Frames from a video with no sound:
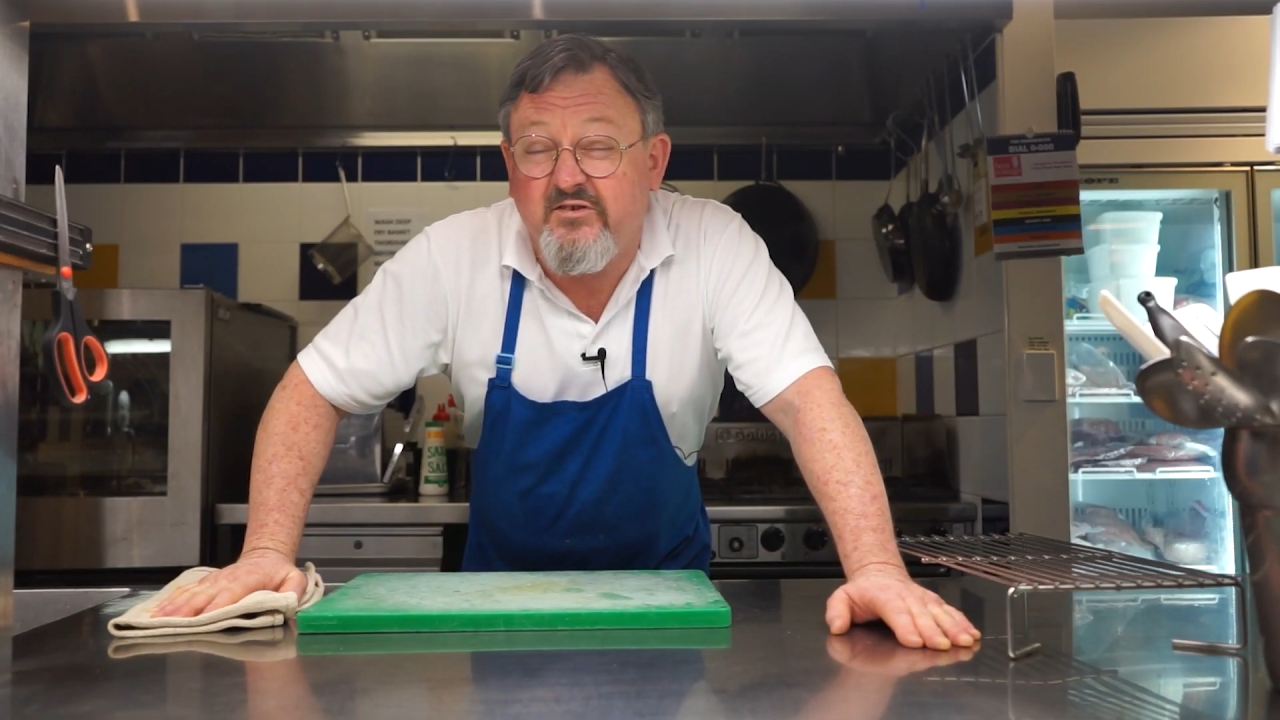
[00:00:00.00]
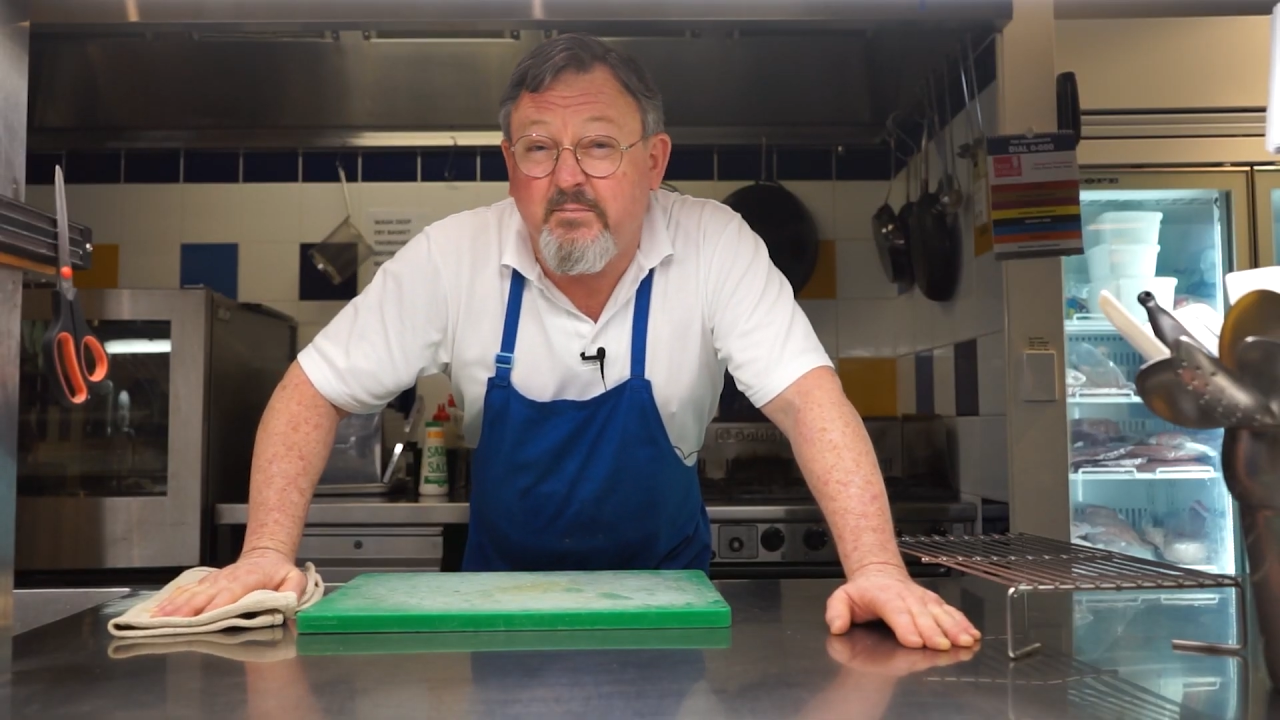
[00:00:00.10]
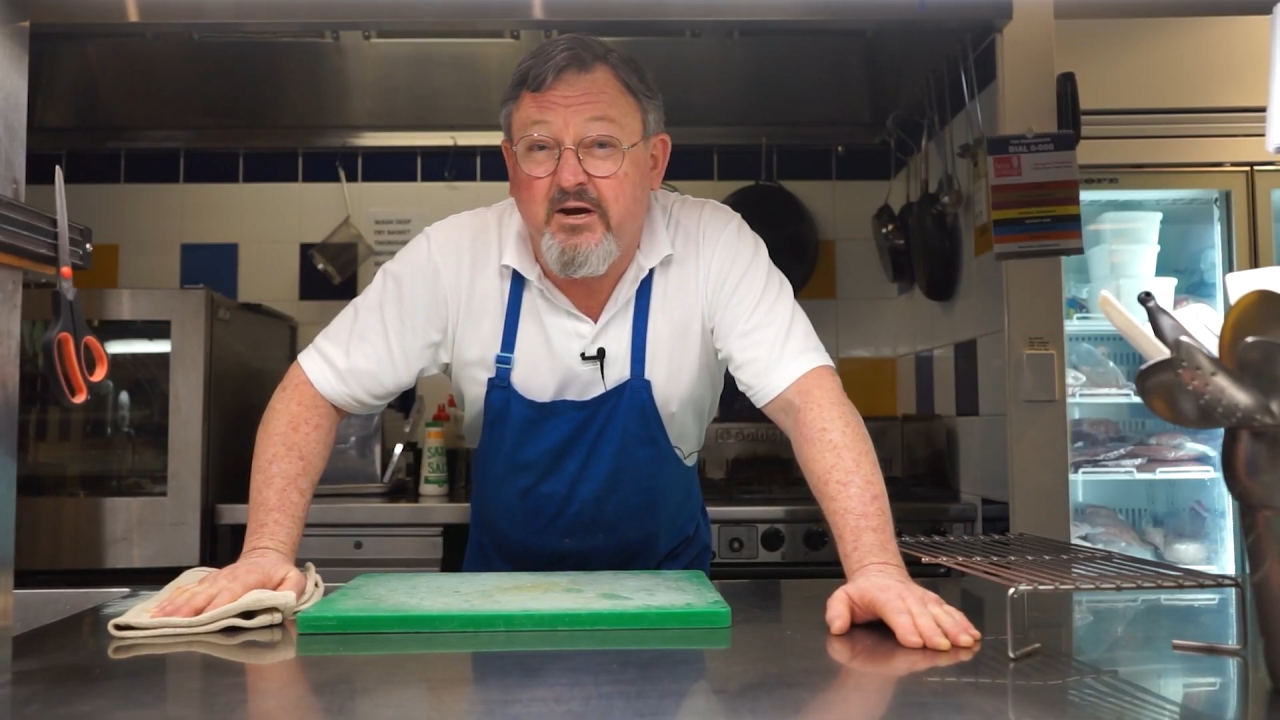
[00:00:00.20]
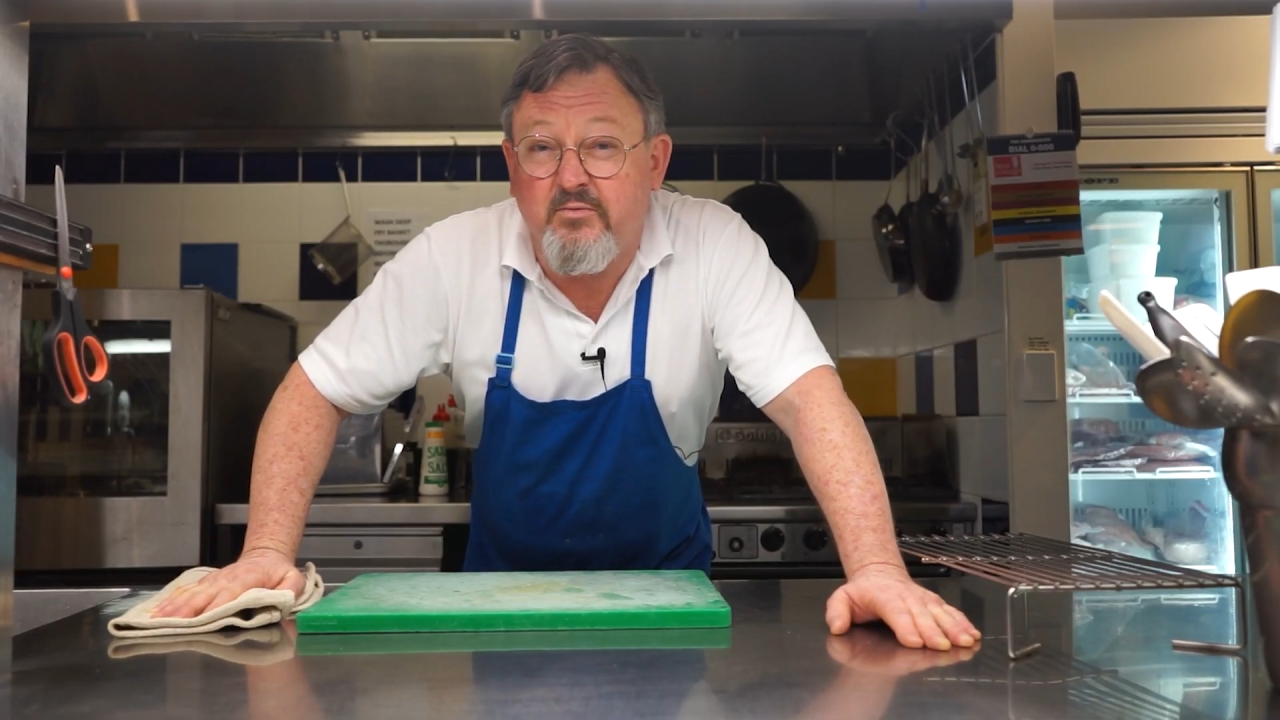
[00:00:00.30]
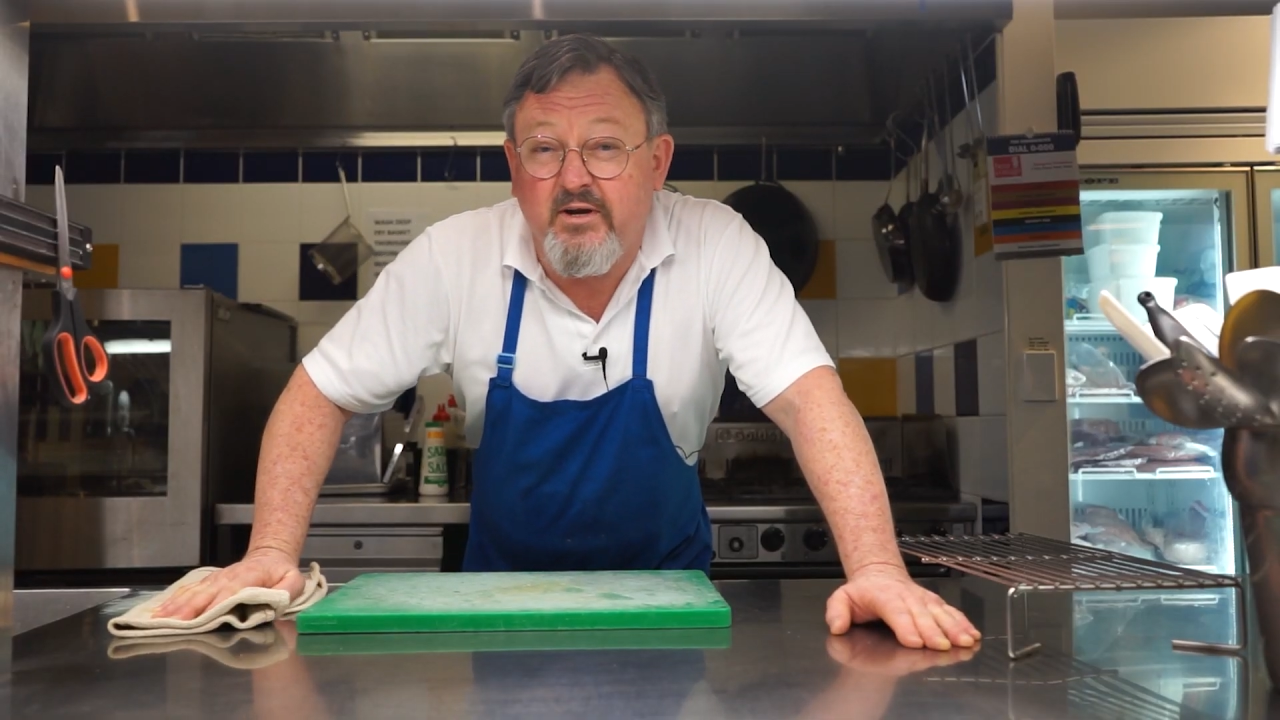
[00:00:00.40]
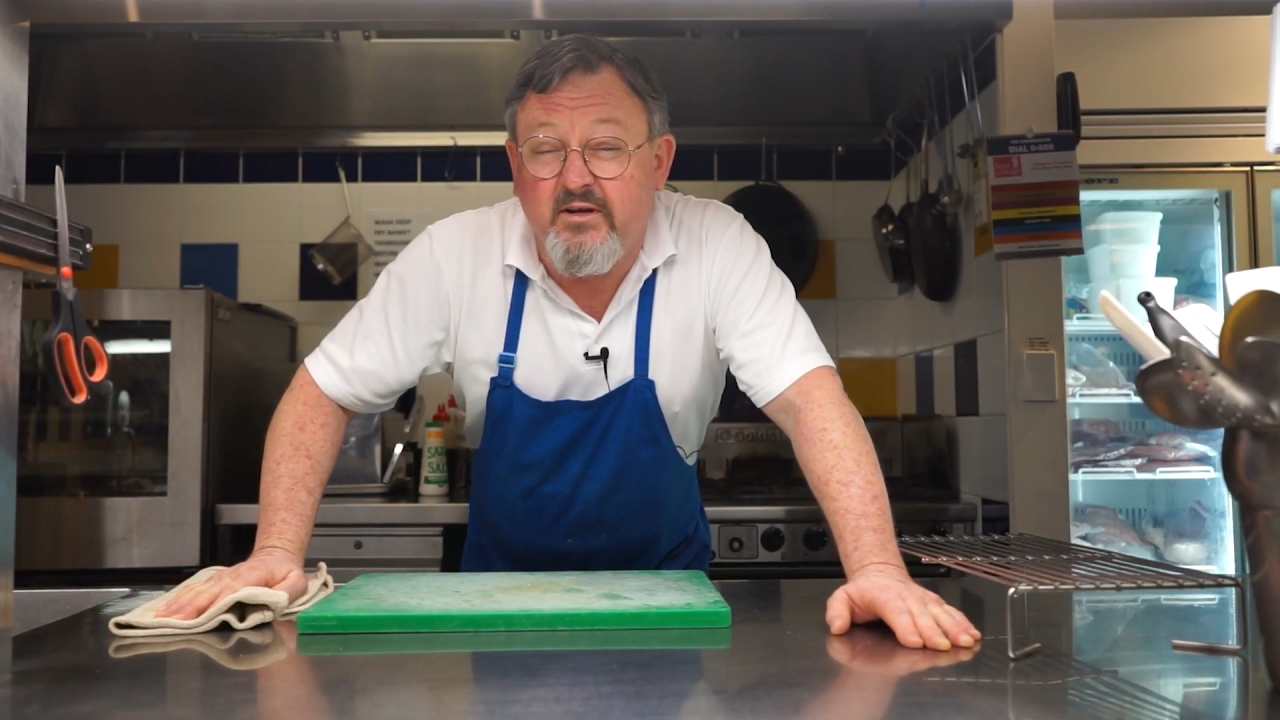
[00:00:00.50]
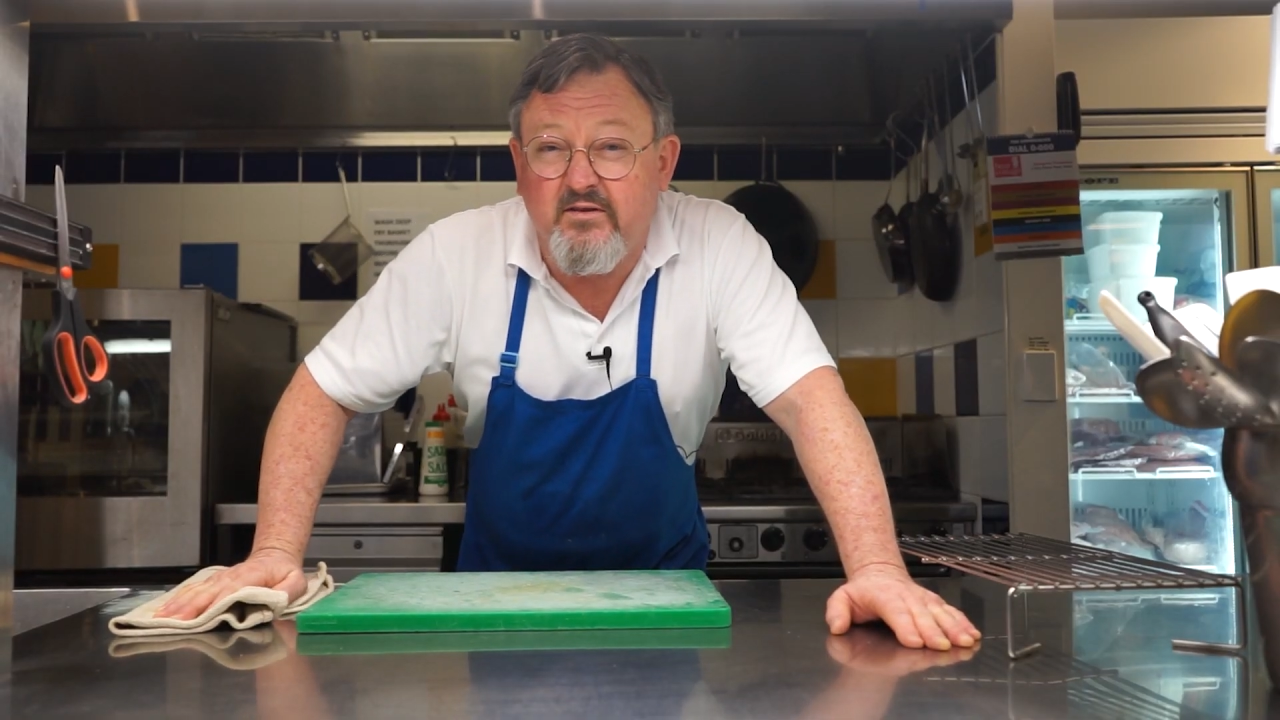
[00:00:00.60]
about ready.